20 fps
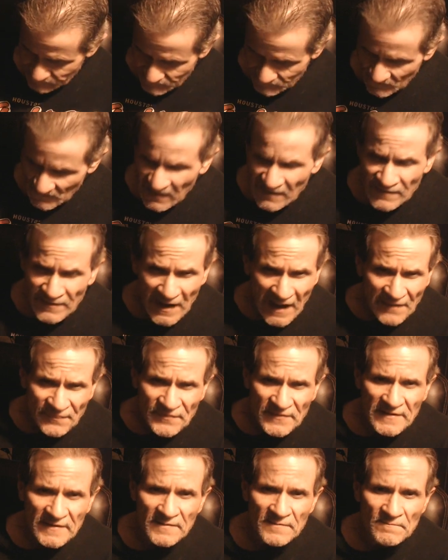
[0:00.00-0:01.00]
not
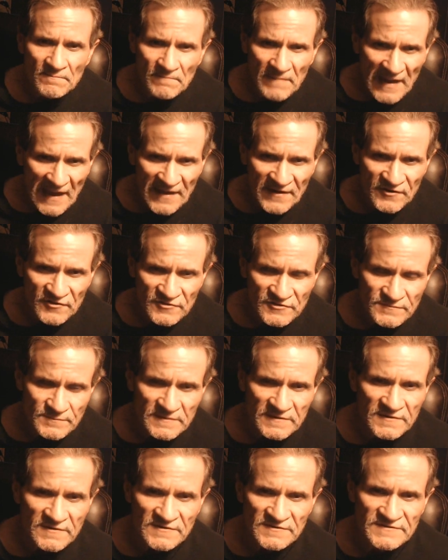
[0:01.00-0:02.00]
that it matters
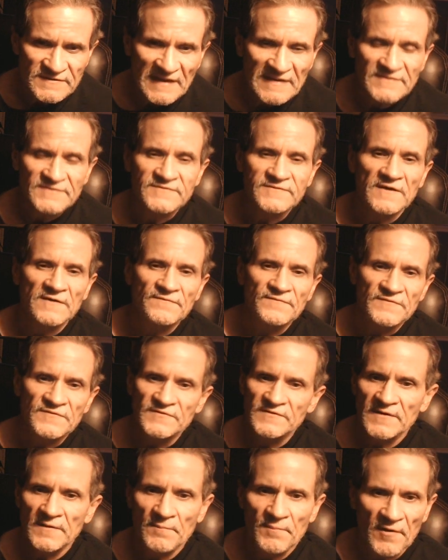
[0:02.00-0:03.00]
because that stuff is in
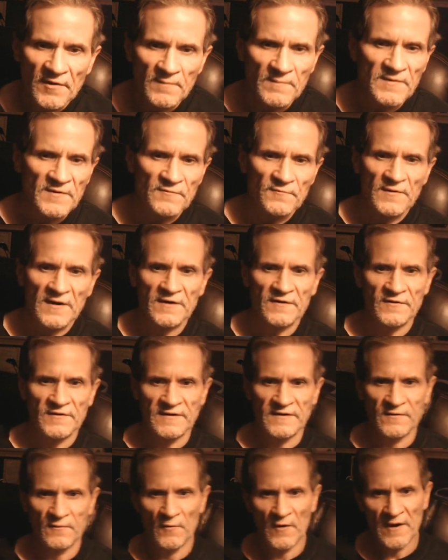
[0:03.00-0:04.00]
a permanent record
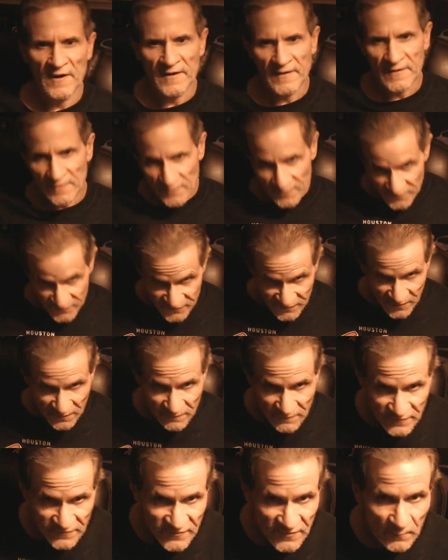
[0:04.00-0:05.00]
anyway on a server
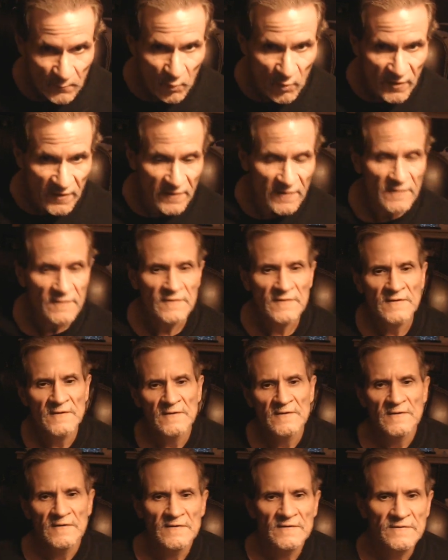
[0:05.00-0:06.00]
somewhere.
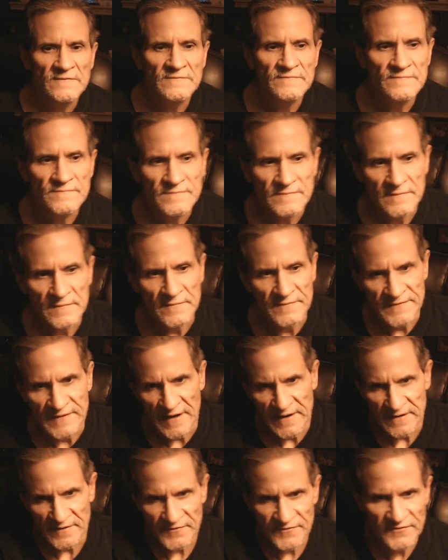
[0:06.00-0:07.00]

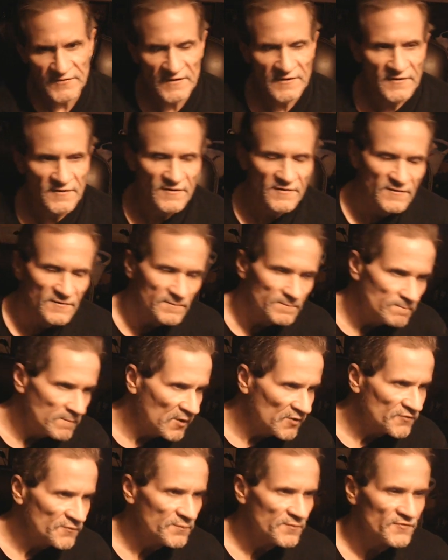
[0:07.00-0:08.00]
Data center,
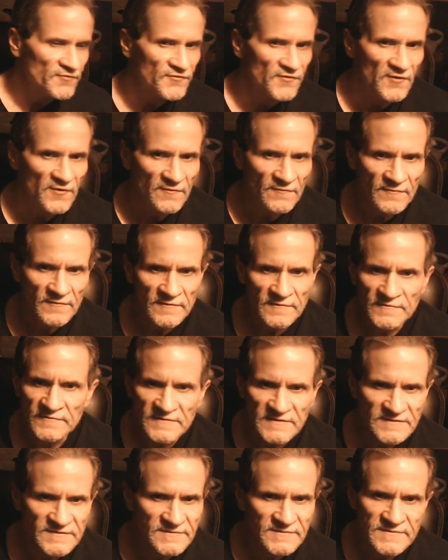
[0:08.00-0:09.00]
multiple
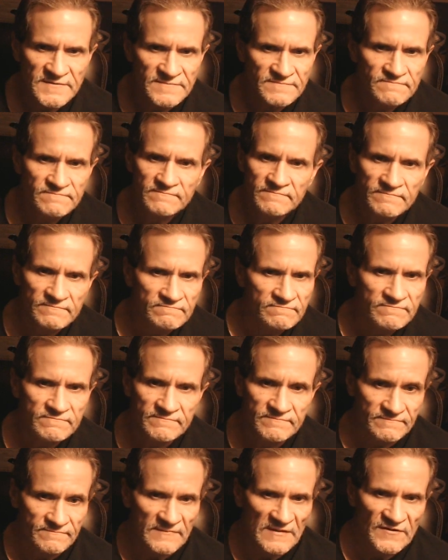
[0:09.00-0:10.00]
servers,
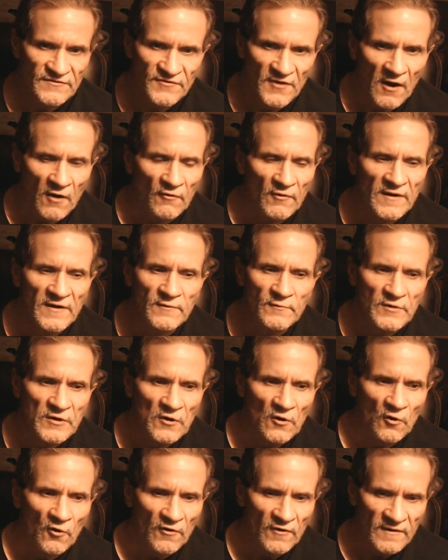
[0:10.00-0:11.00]
it's already
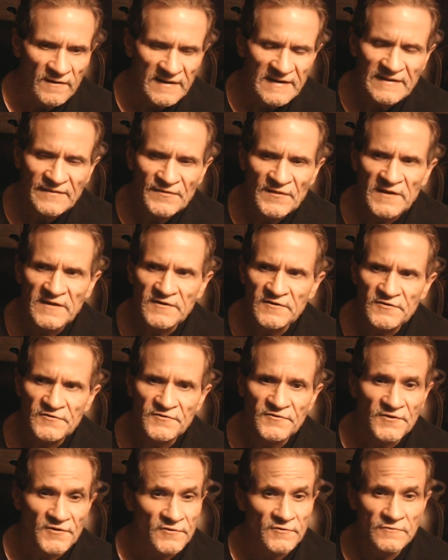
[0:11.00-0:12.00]
recorded. Anything you
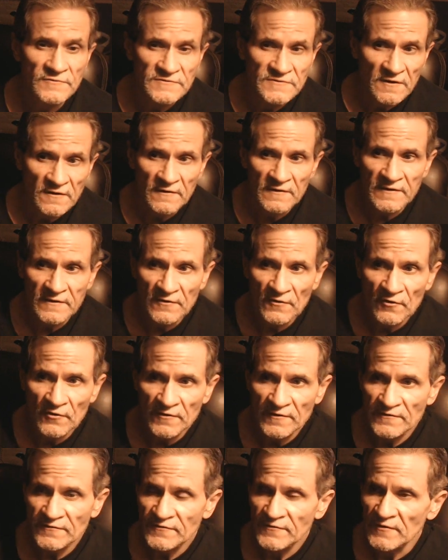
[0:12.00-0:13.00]
do is already
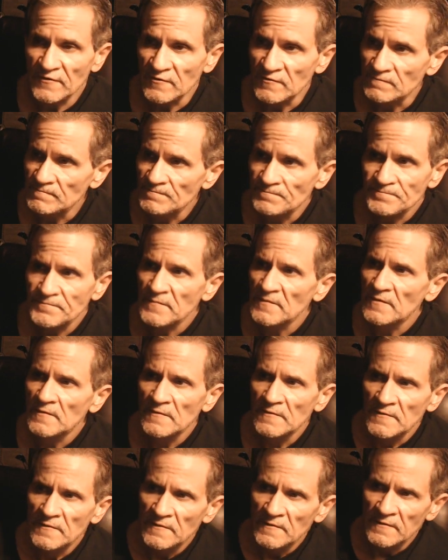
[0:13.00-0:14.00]
recorded, so
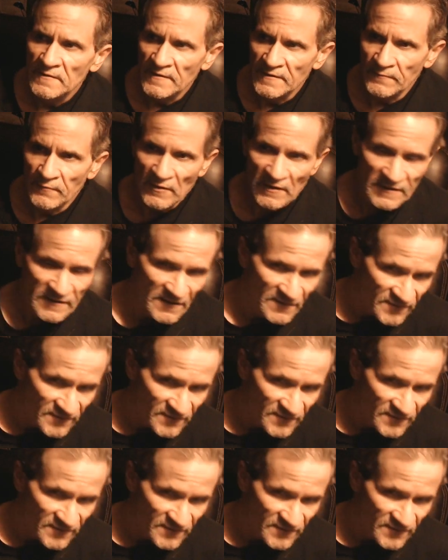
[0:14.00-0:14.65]
it really doesn't